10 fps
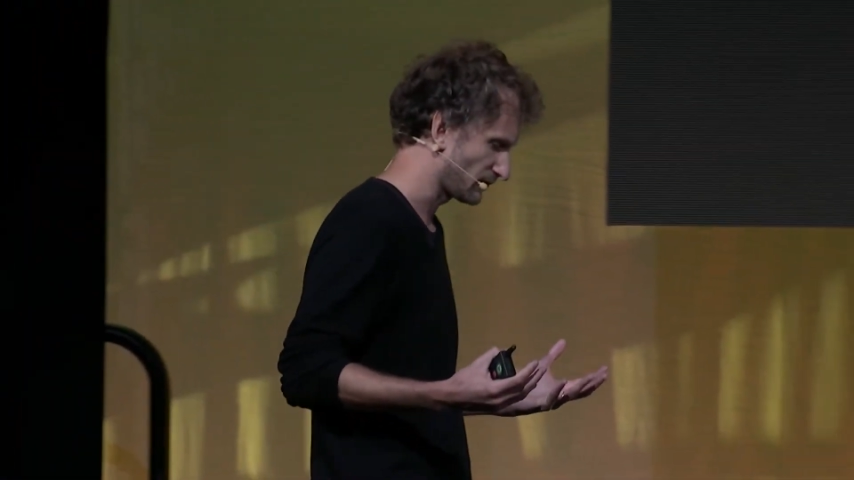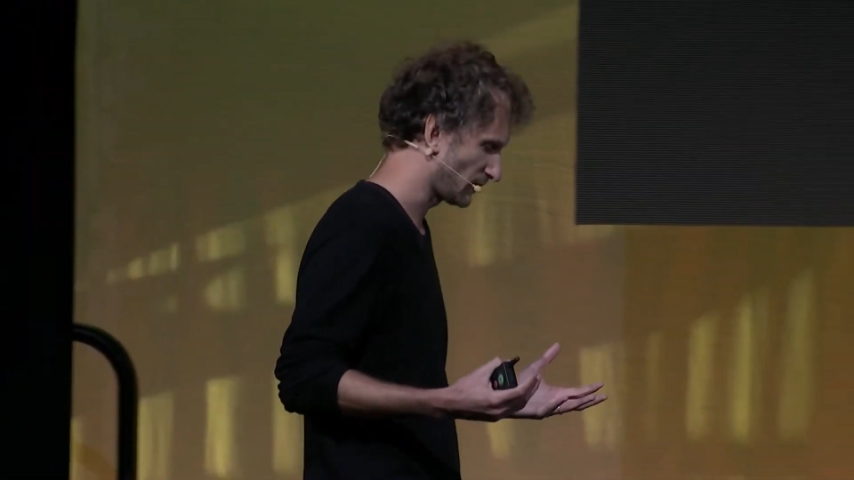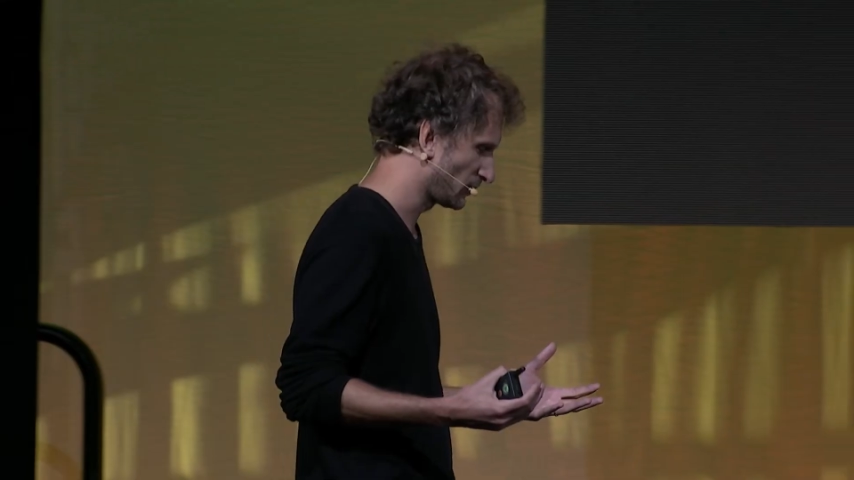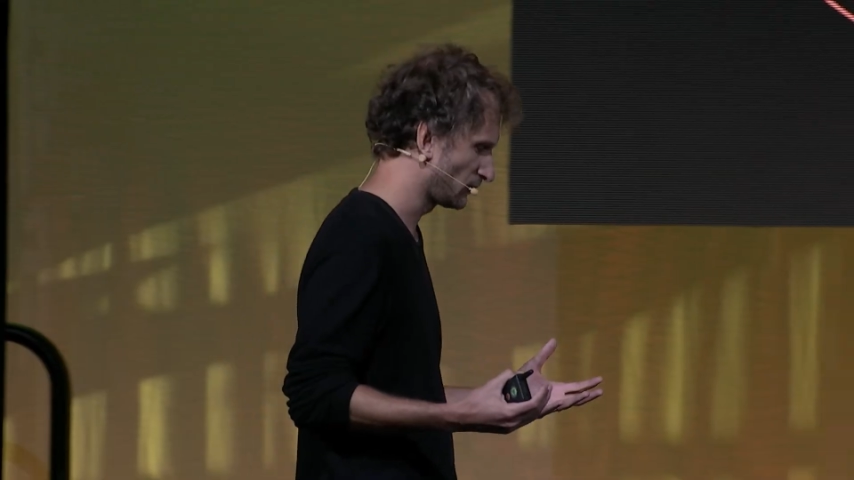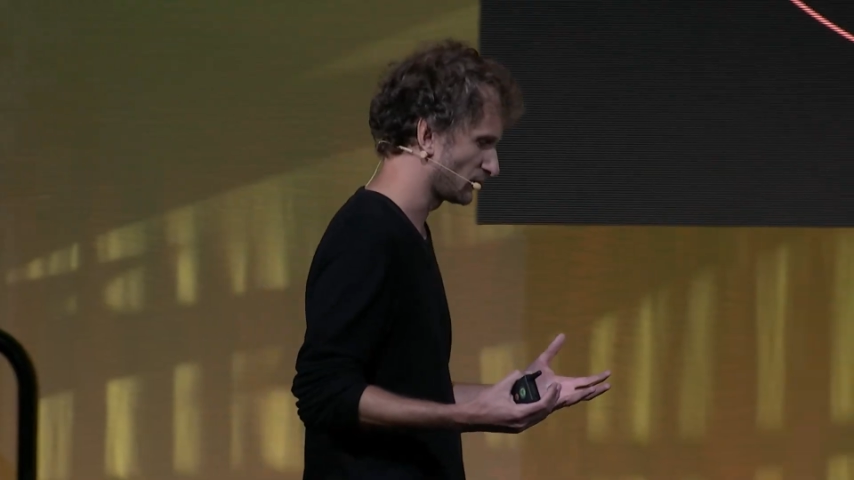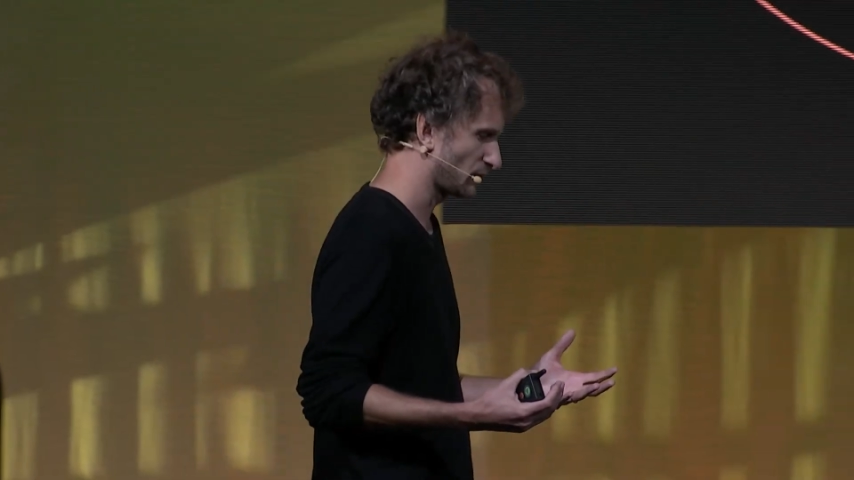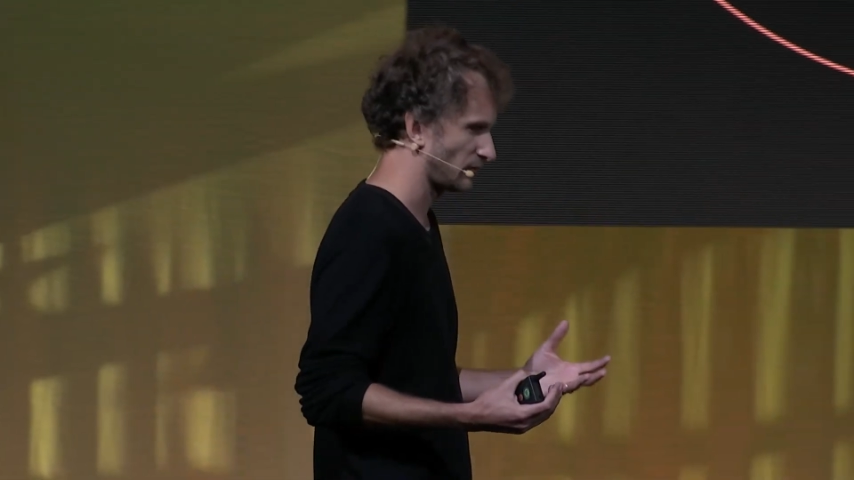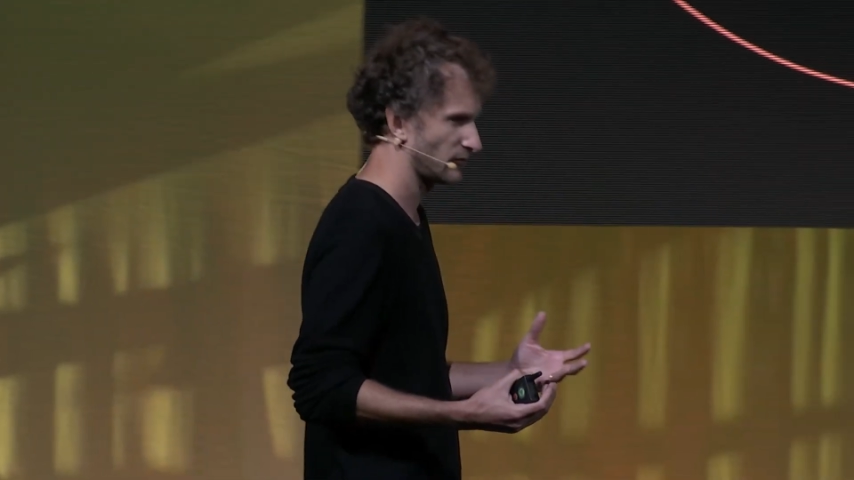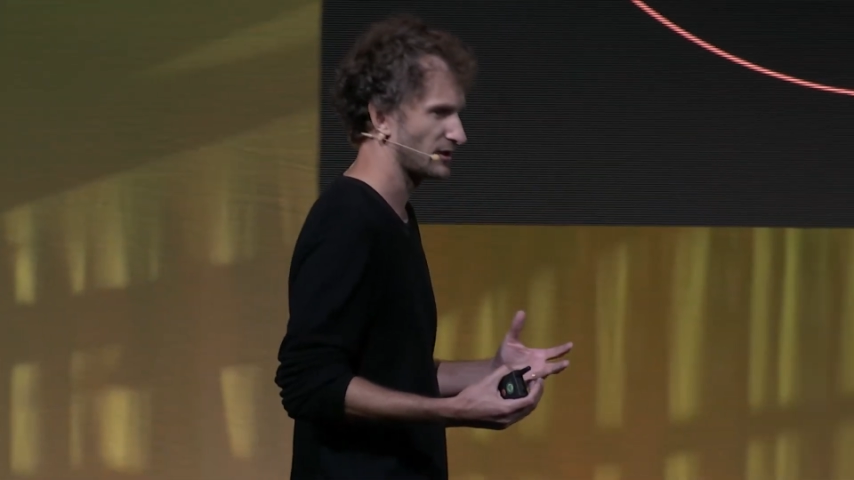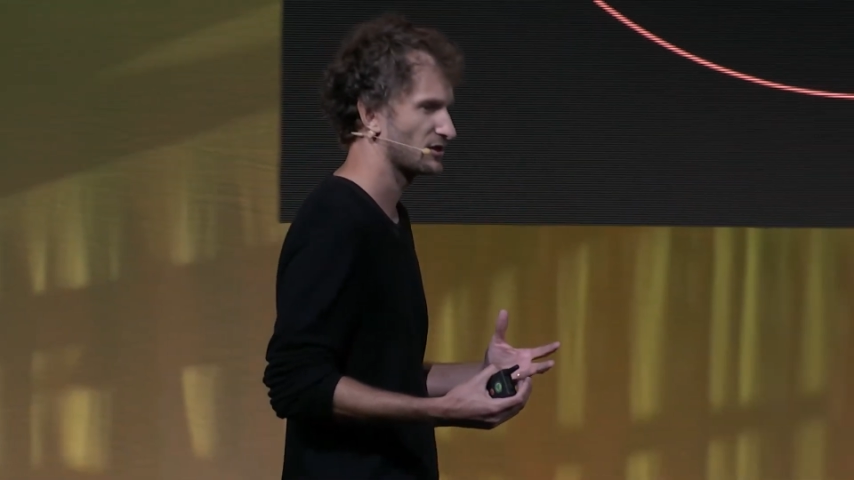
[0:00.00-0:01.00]
maybe you want to
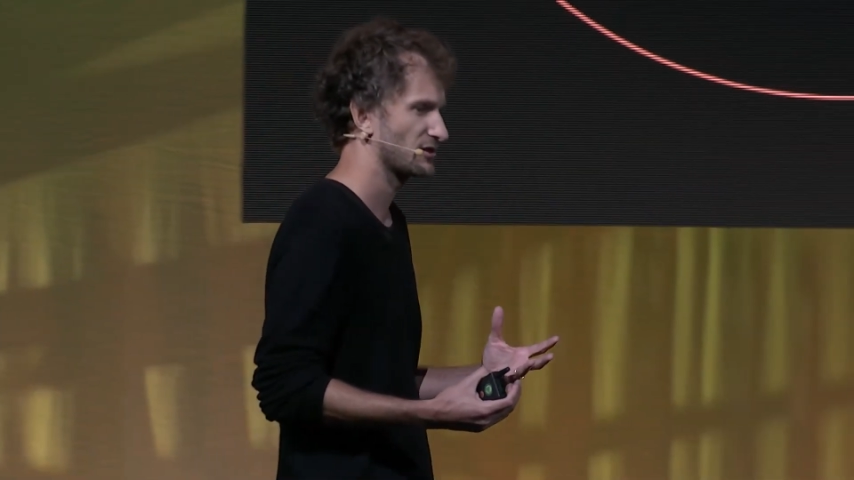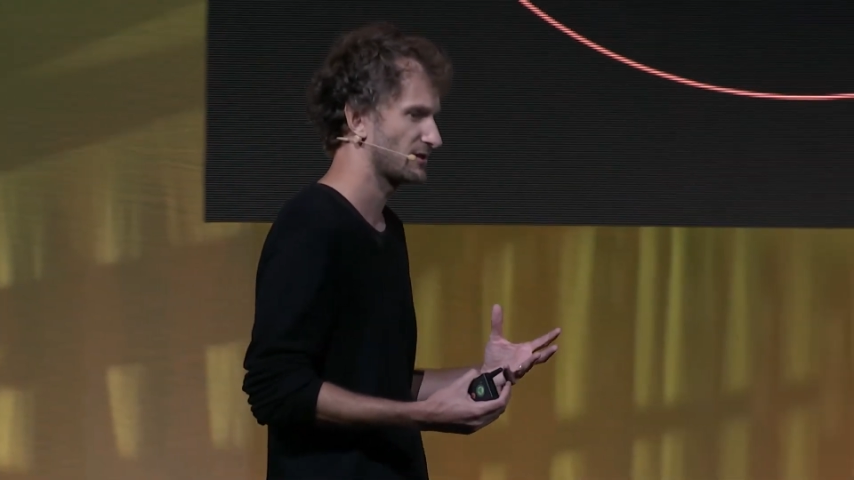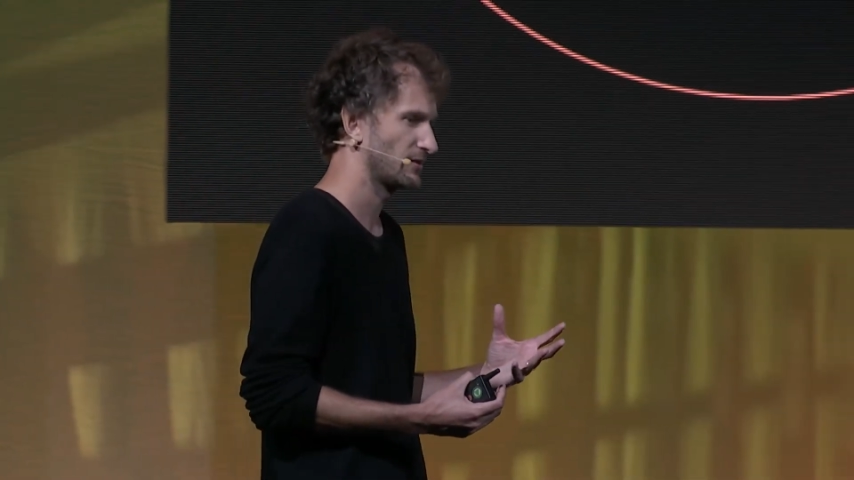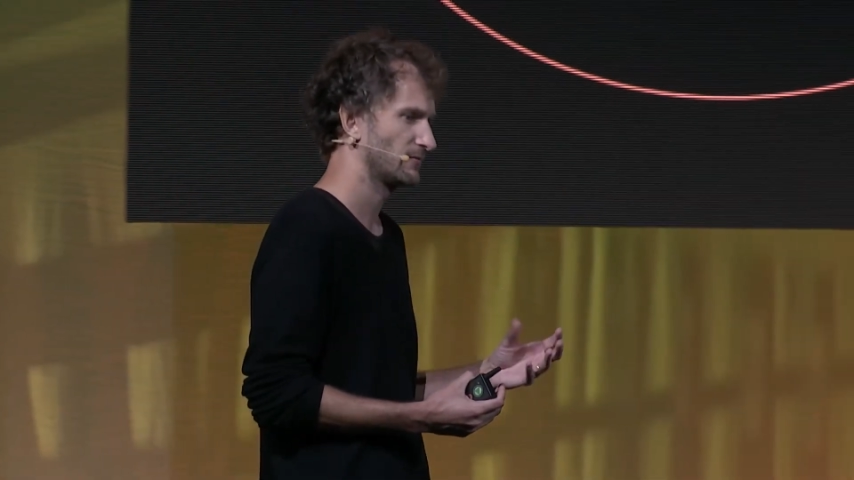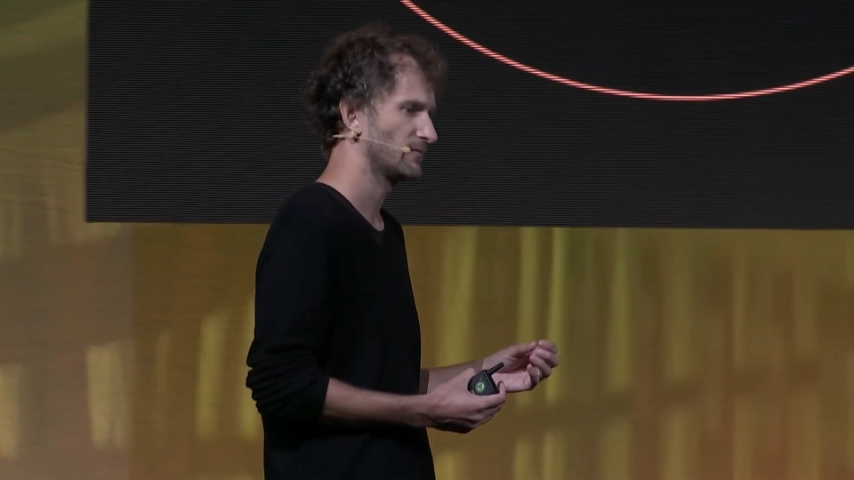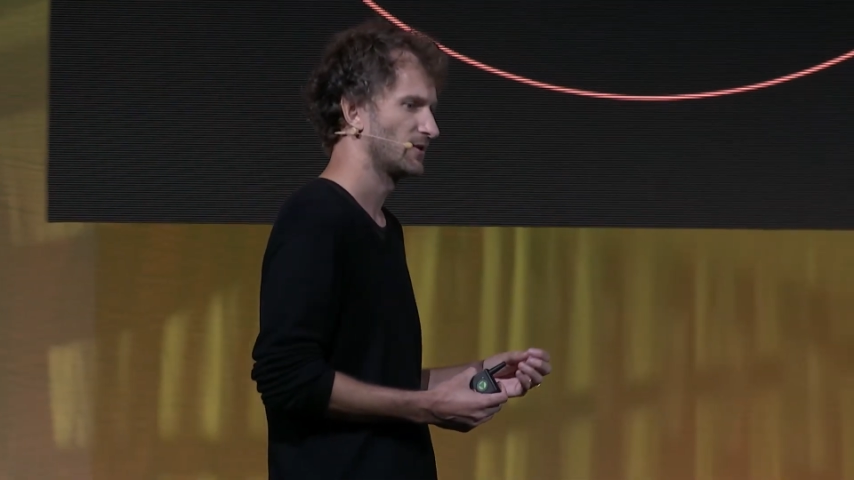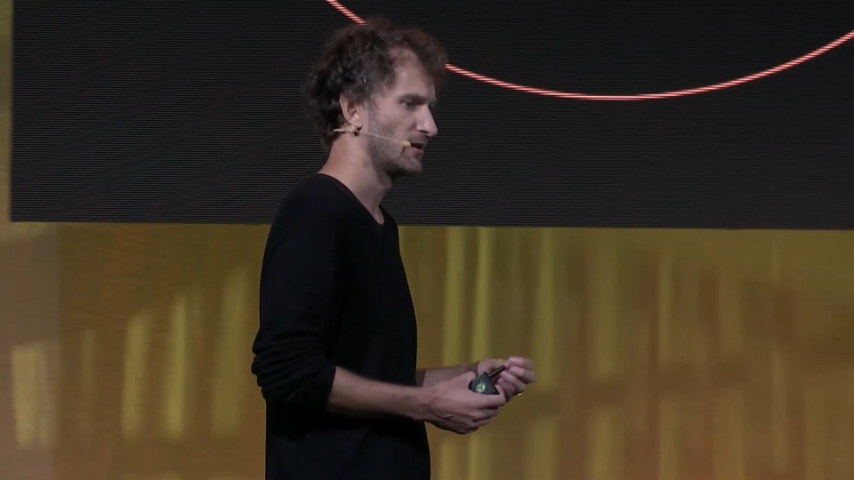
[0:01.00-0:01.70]
have a HSM